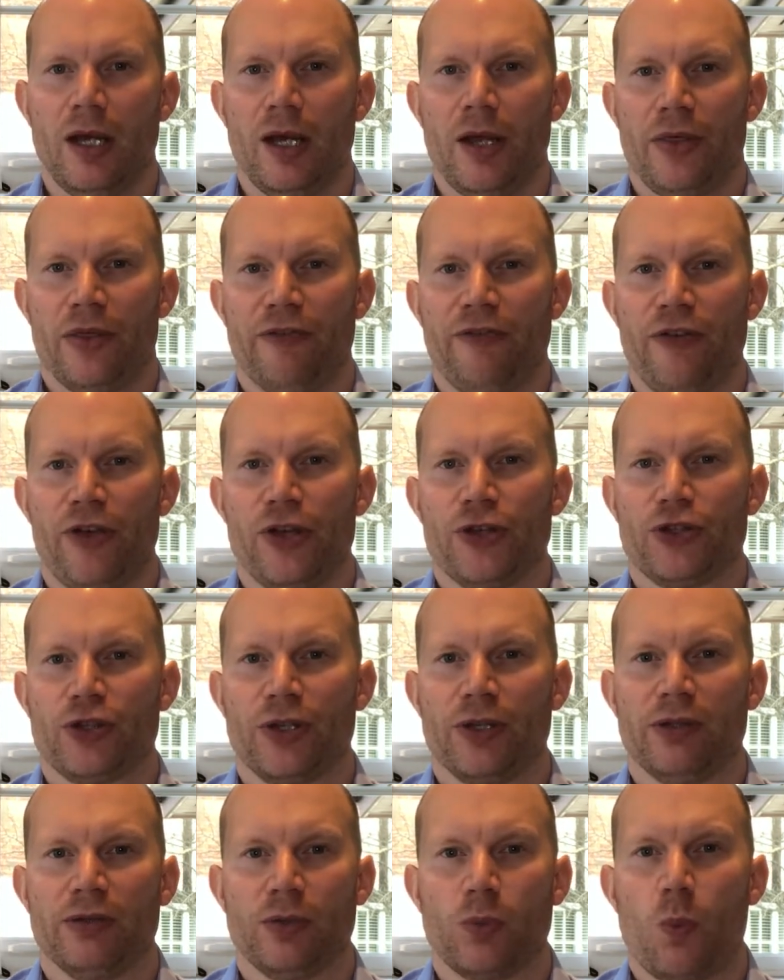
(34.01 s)
The first
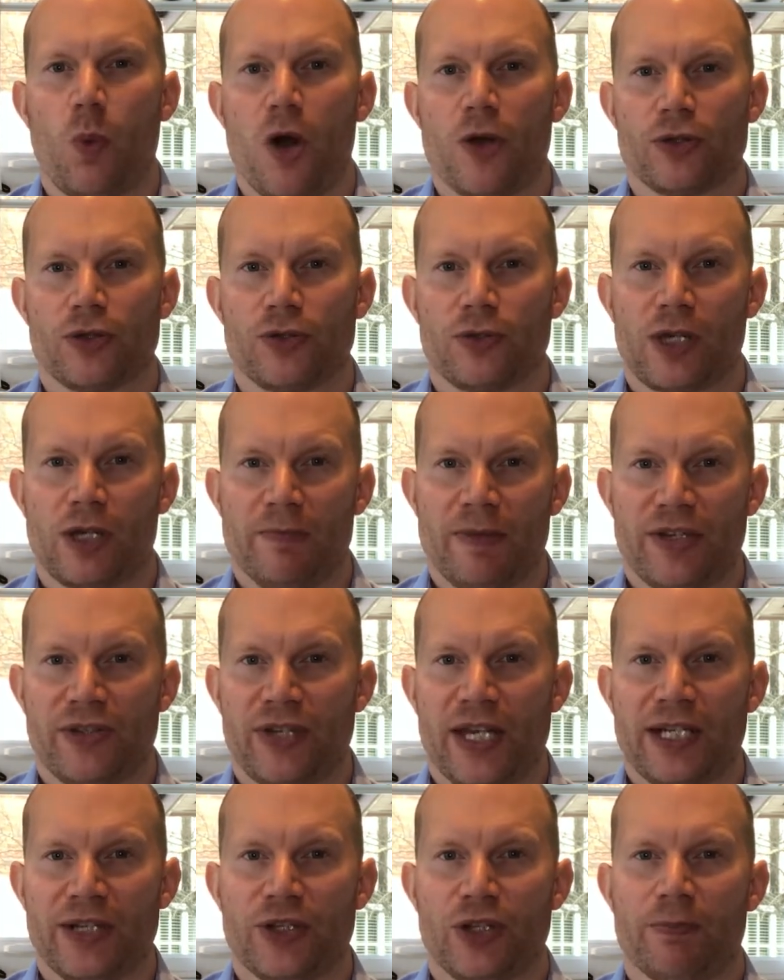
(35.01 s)
and what can be
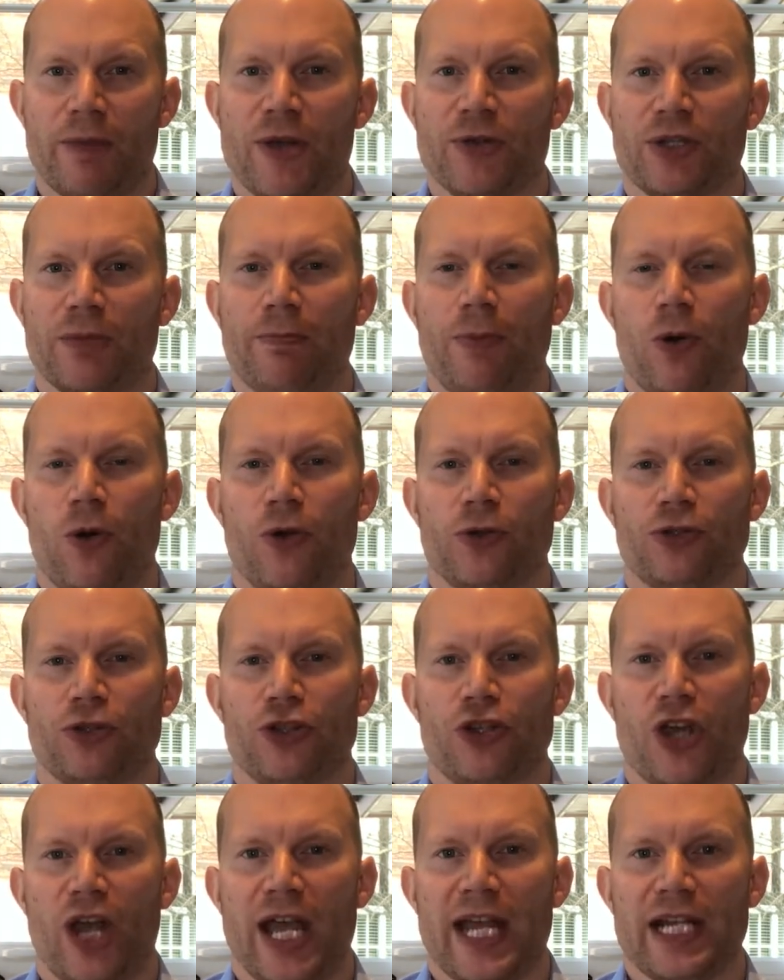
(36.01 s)
seen as the most important
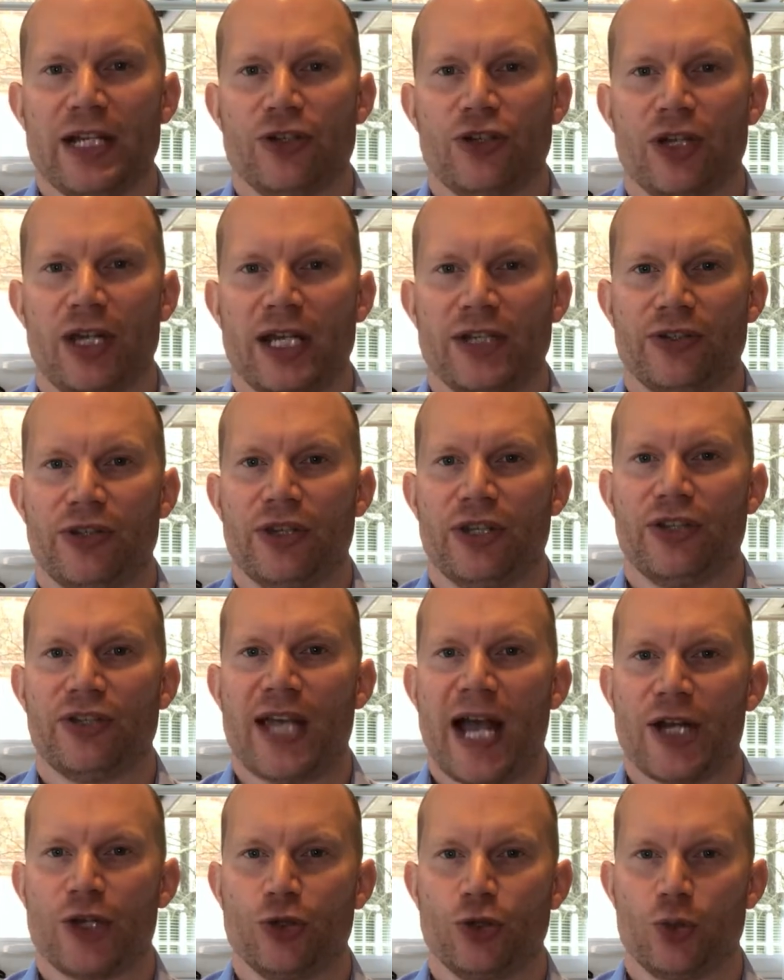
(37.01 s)
change is to the
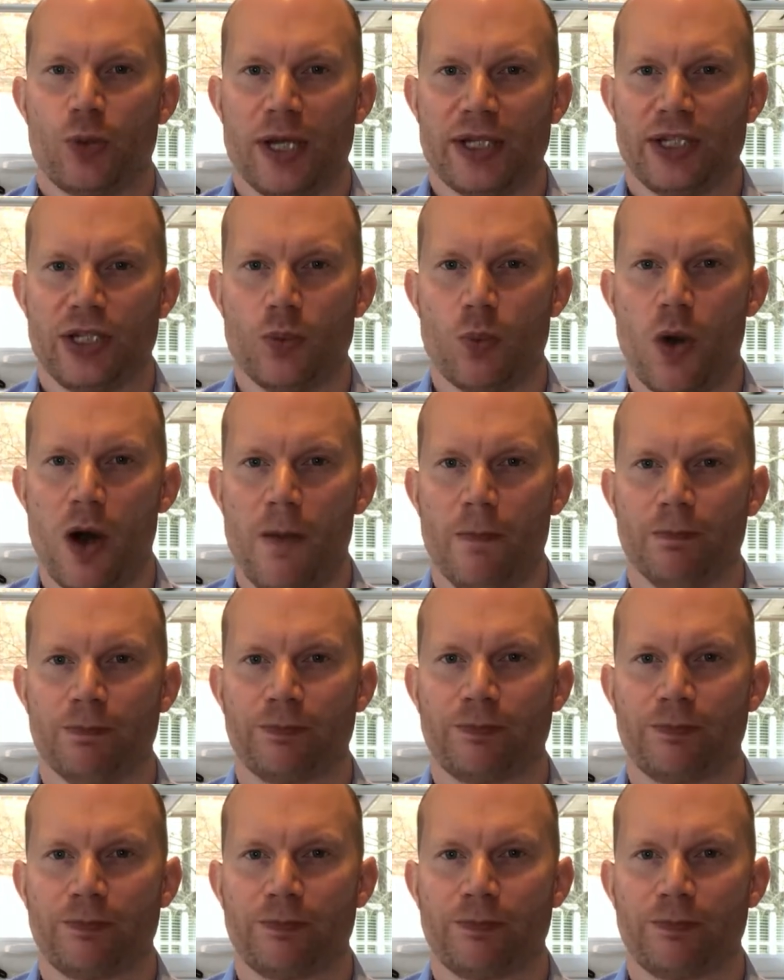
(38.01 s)
Section 21,